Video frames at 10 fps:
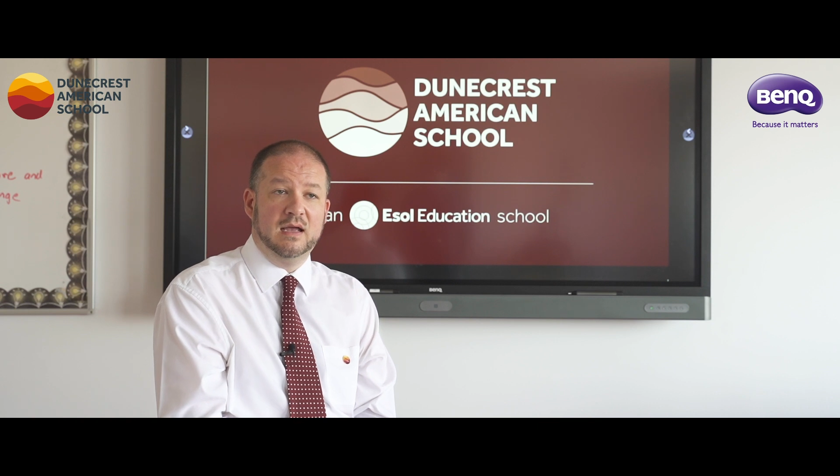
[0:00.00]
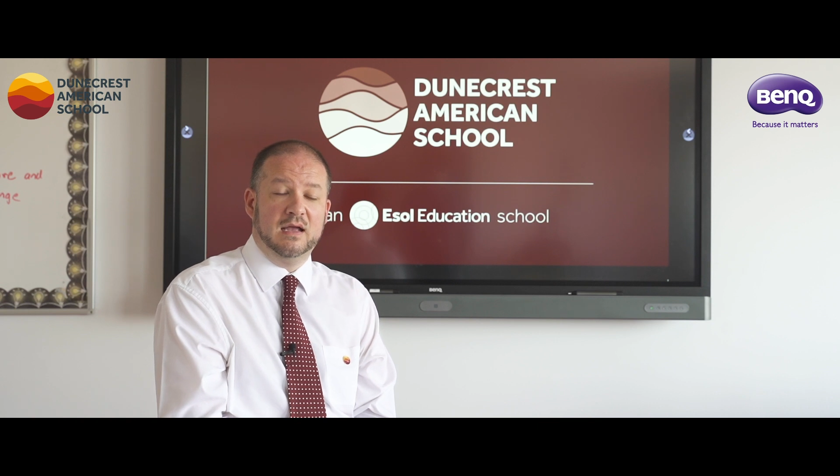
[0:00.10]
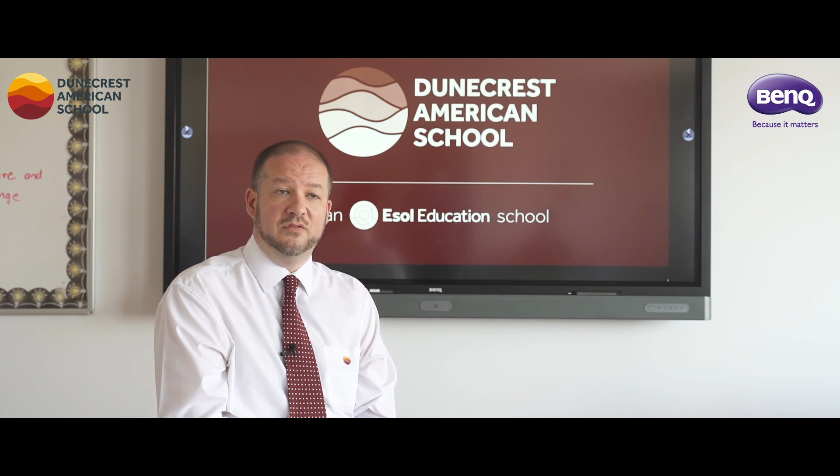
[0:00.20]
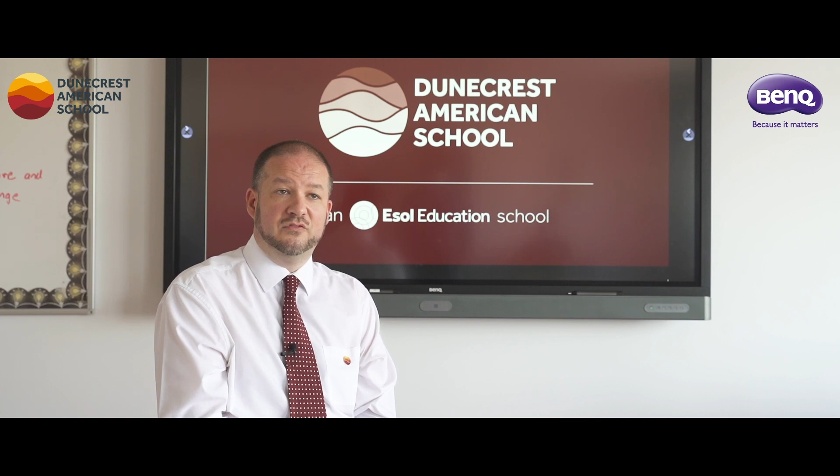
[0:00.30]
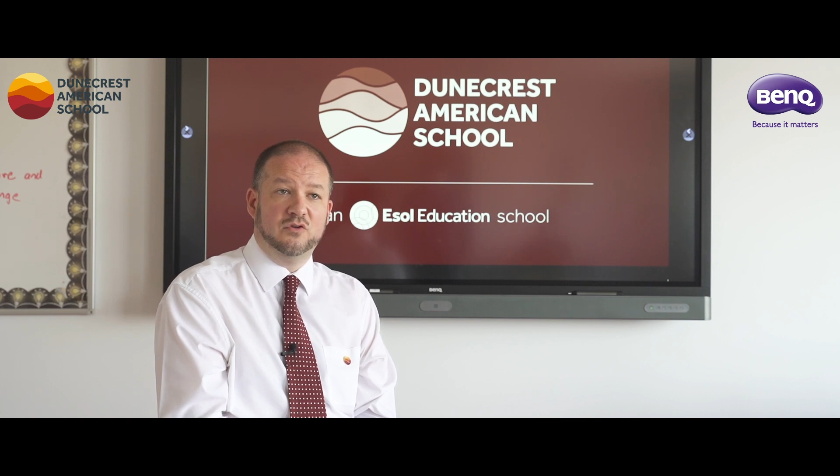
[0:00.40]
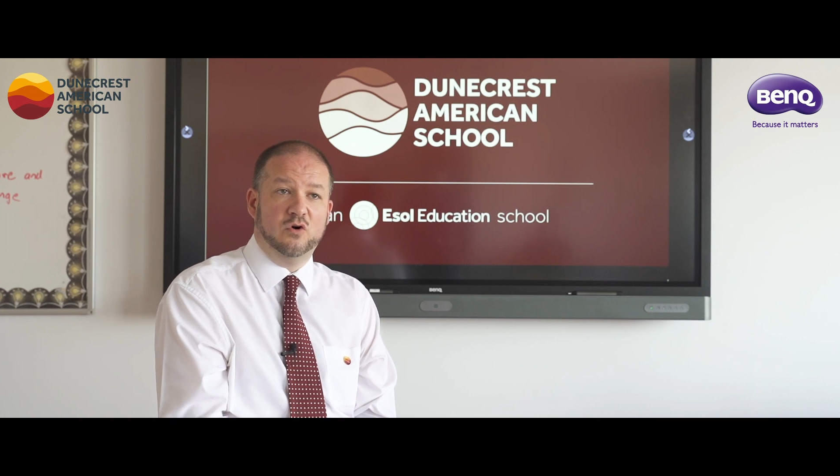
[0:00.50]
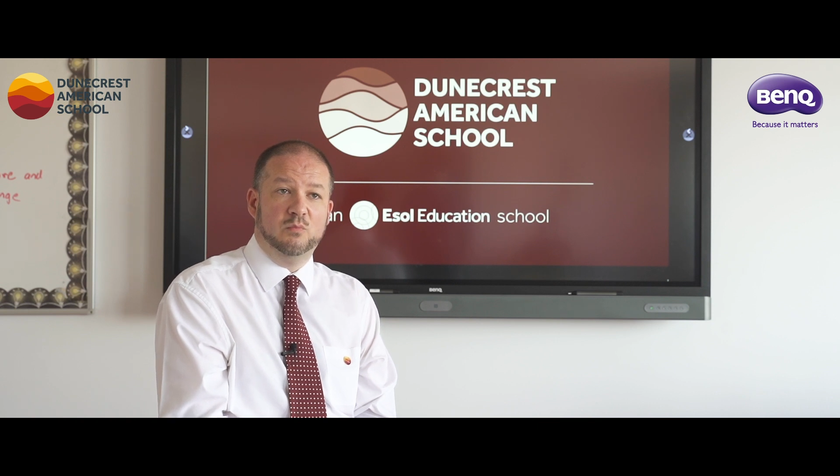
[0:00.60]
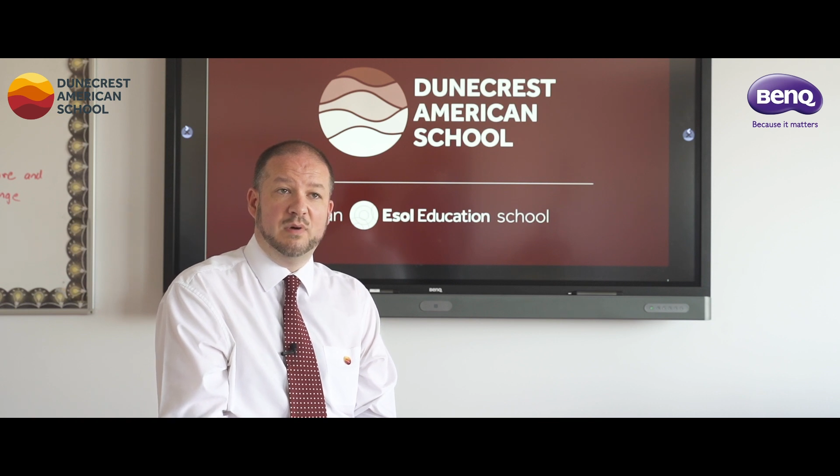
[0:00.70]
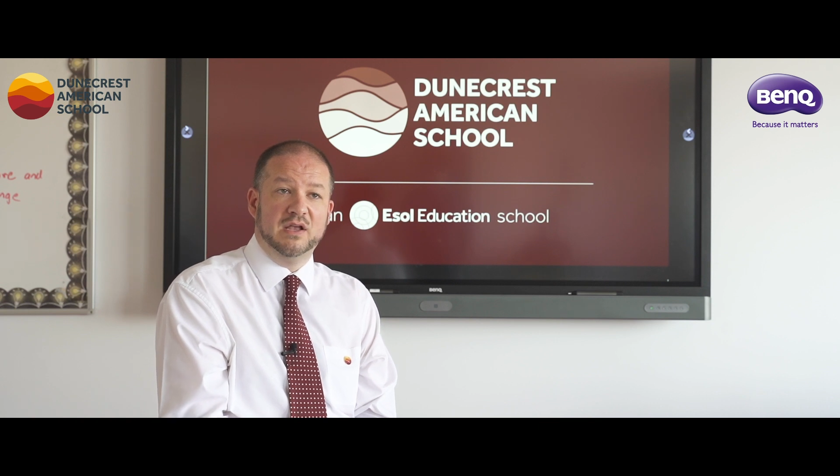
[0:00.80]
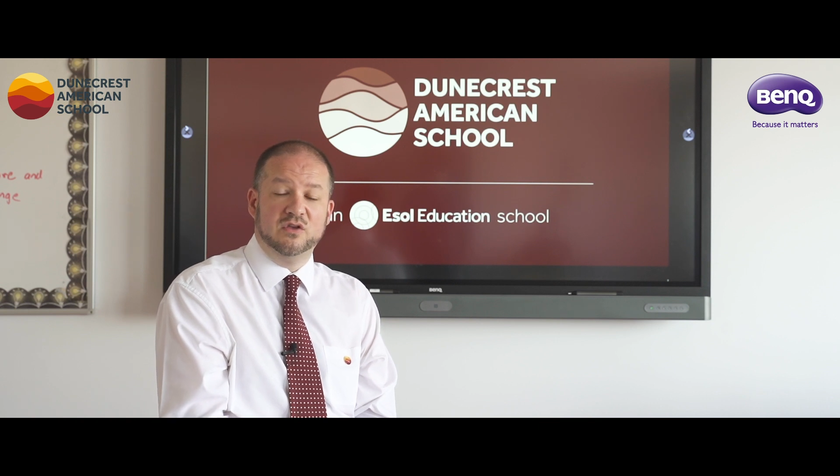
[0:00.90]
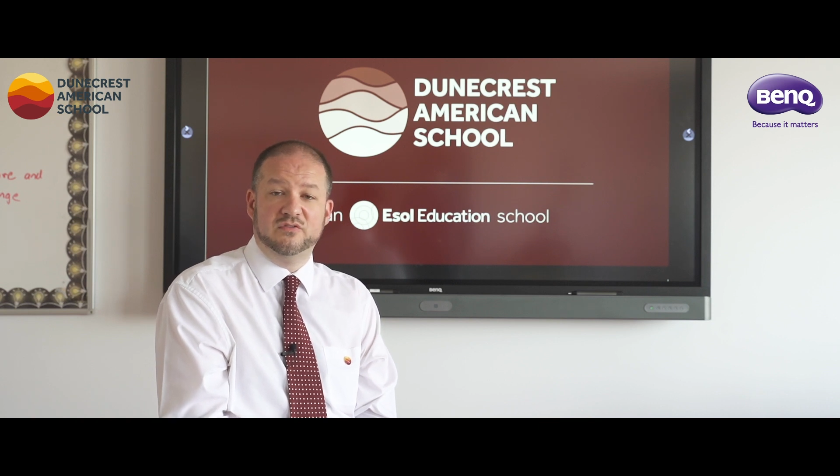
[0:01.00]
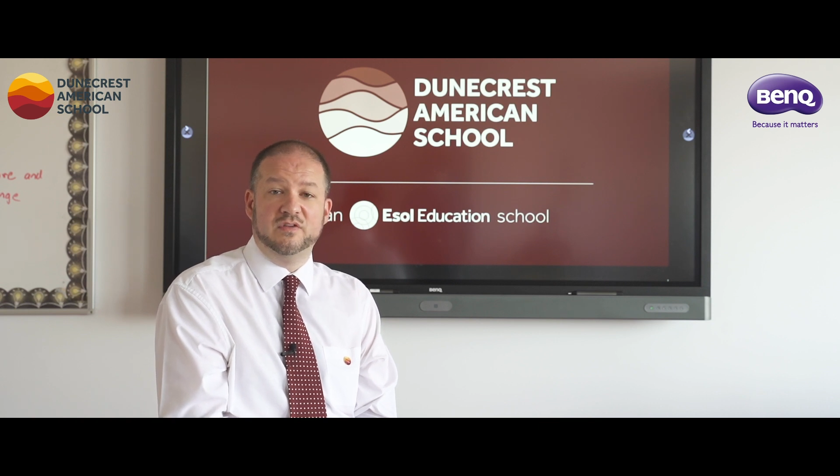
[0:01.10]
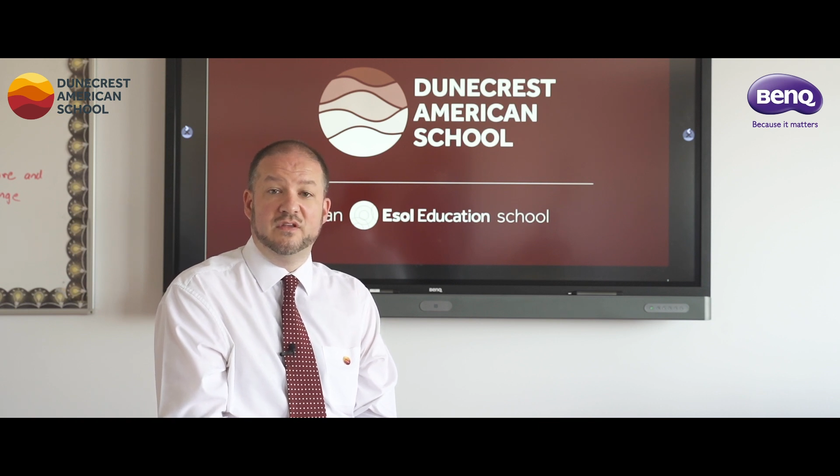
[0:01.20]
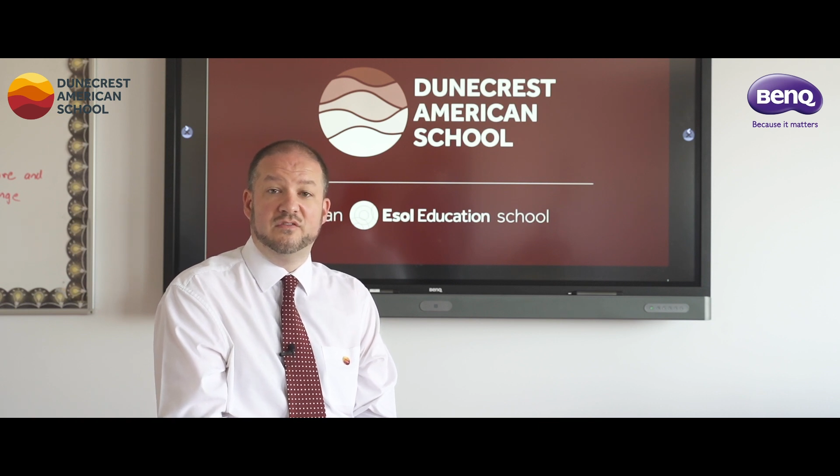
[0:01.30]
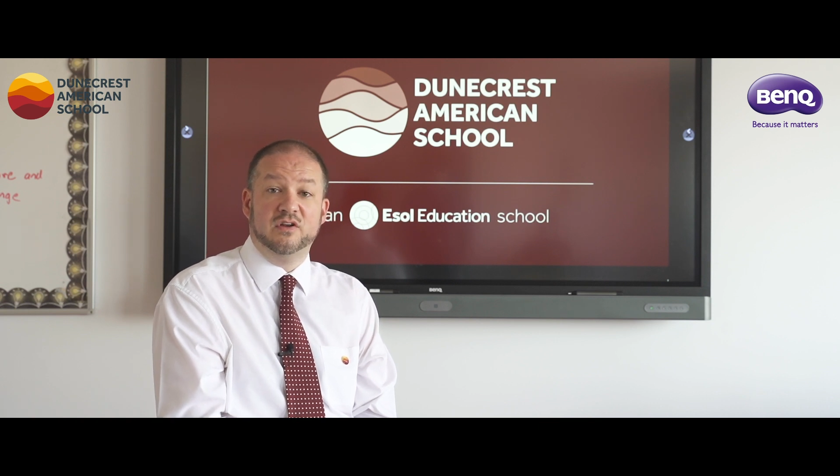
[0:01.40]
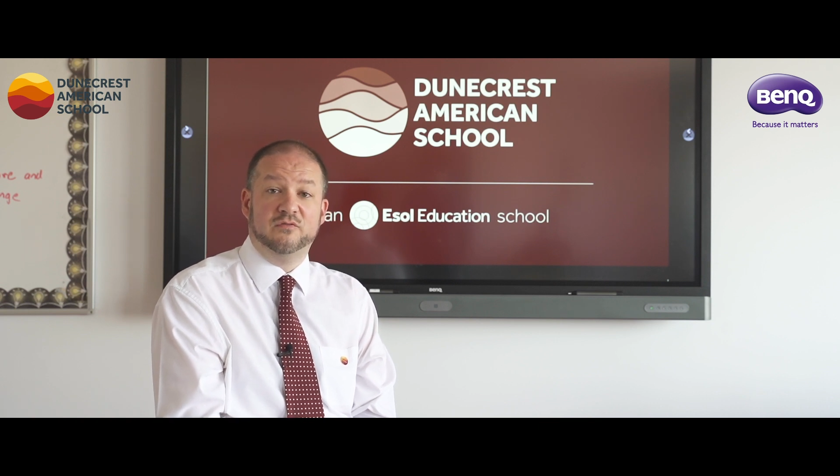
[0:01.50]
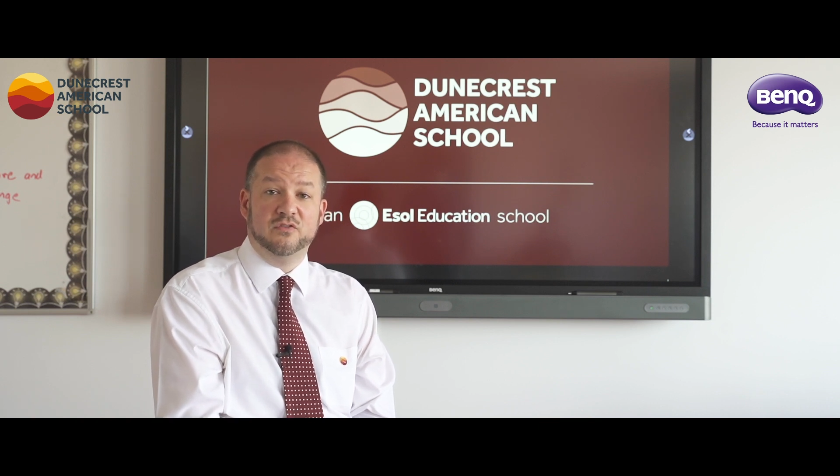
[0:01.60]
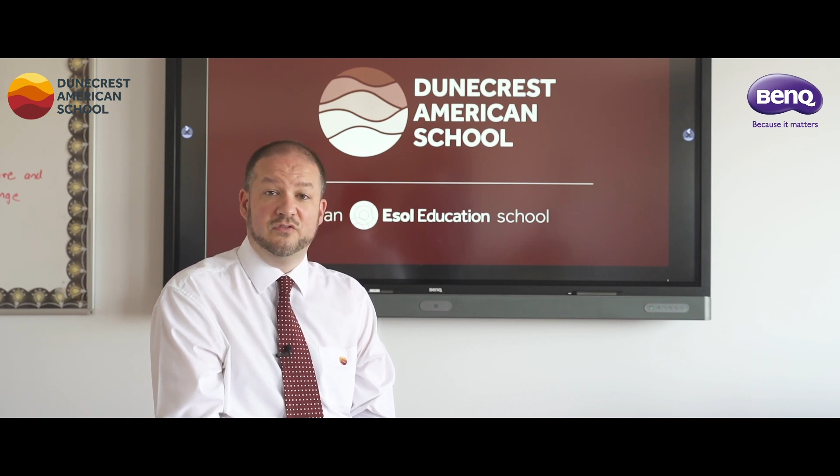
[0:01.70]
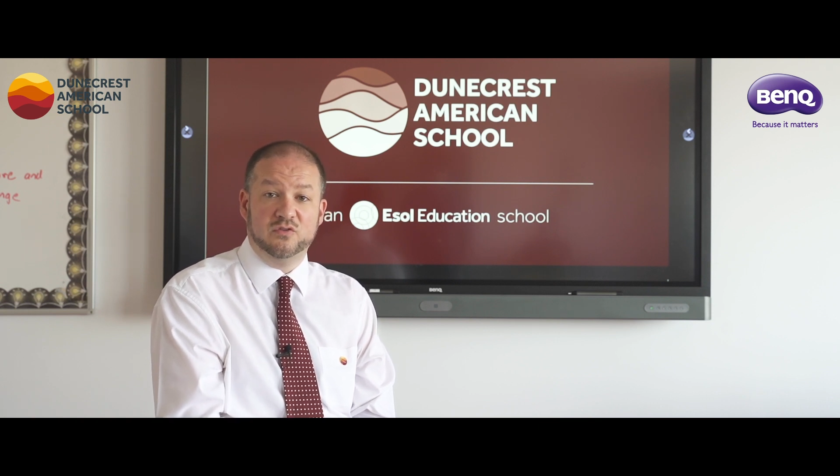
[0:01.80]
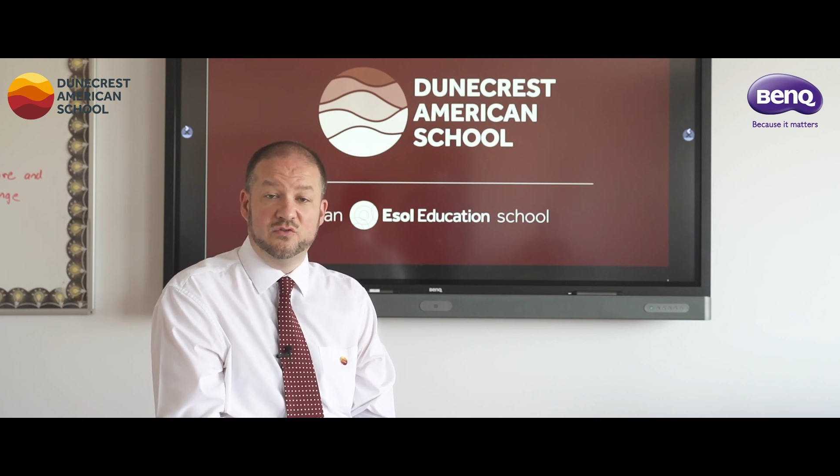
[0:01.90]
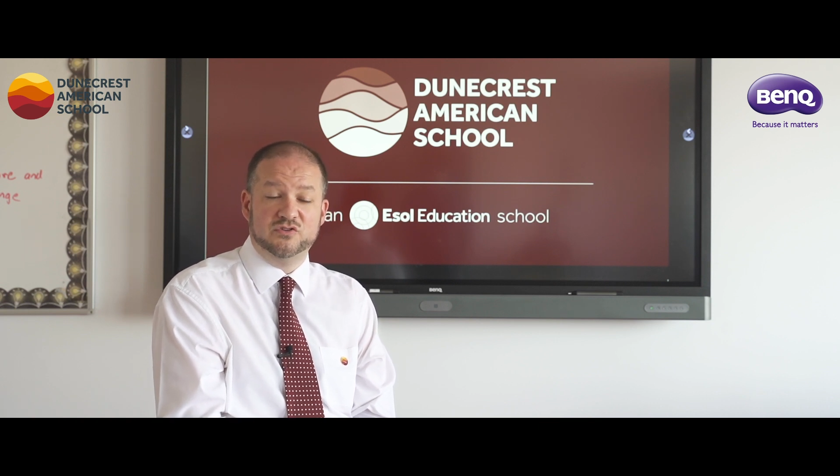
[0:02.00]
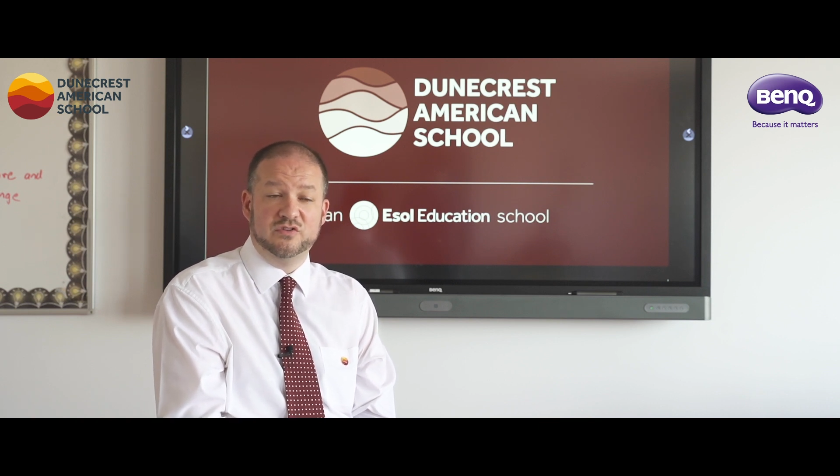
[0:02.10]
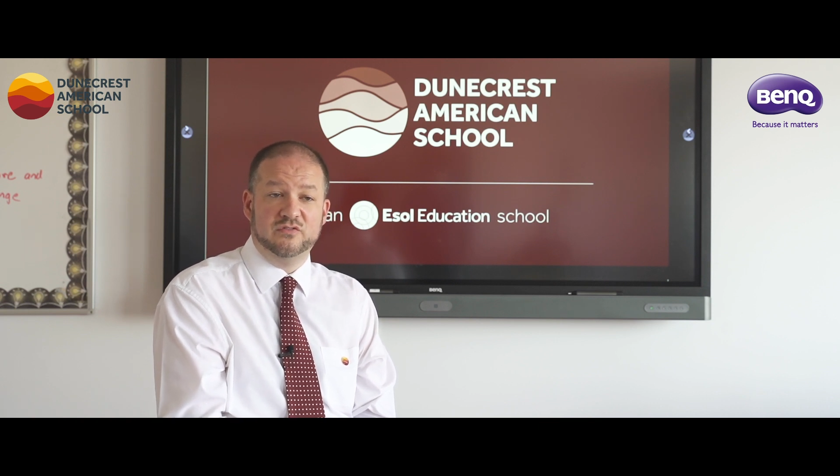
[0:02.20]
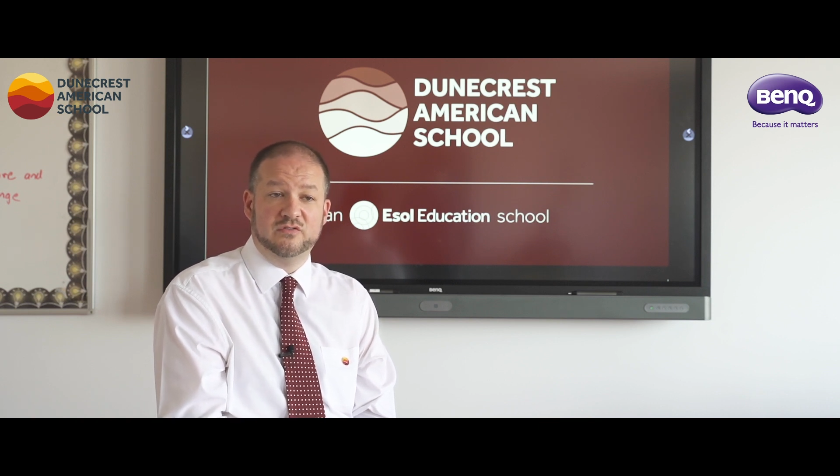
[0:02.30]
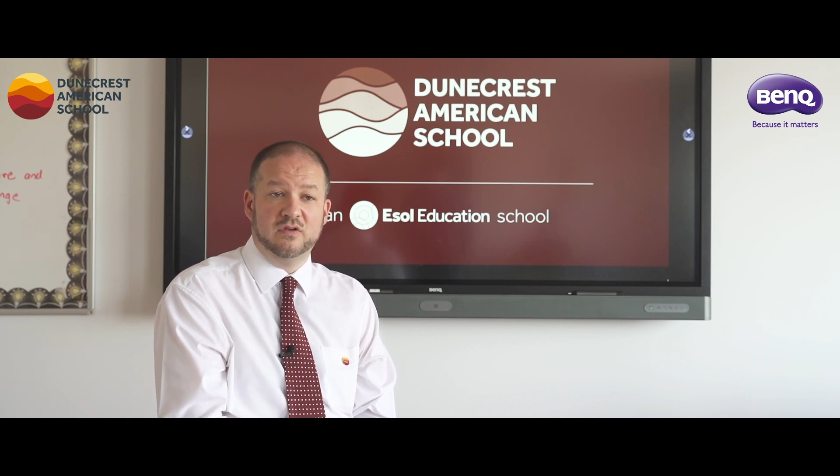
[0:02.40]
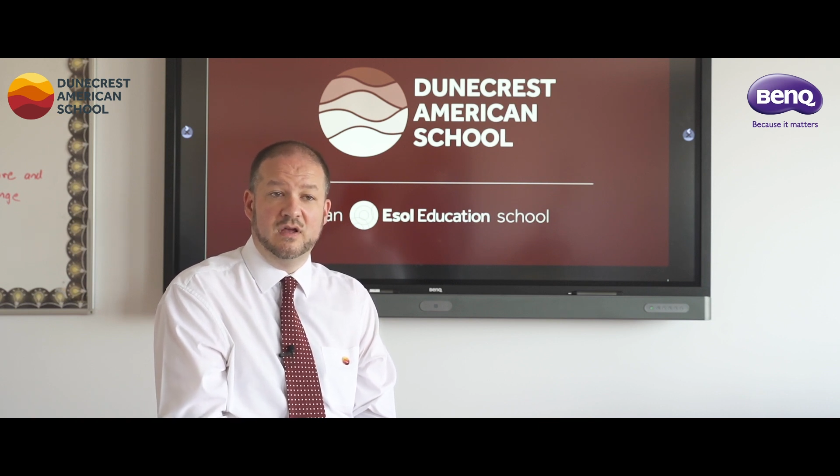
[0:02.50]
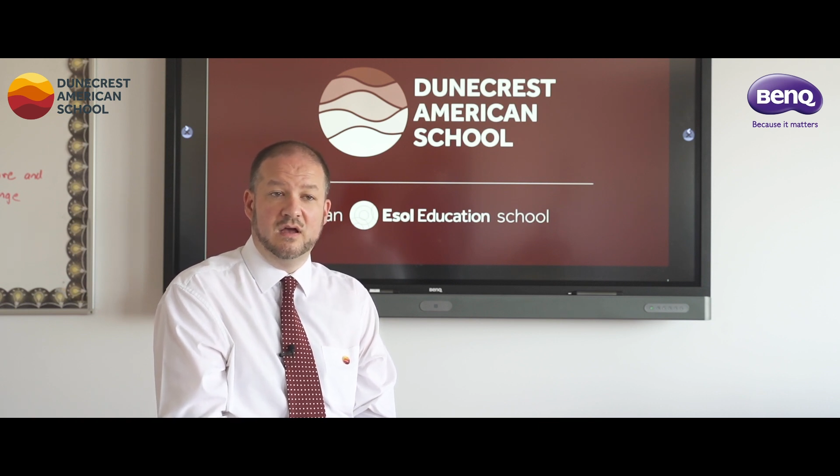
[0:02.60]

And so by using these different solutions,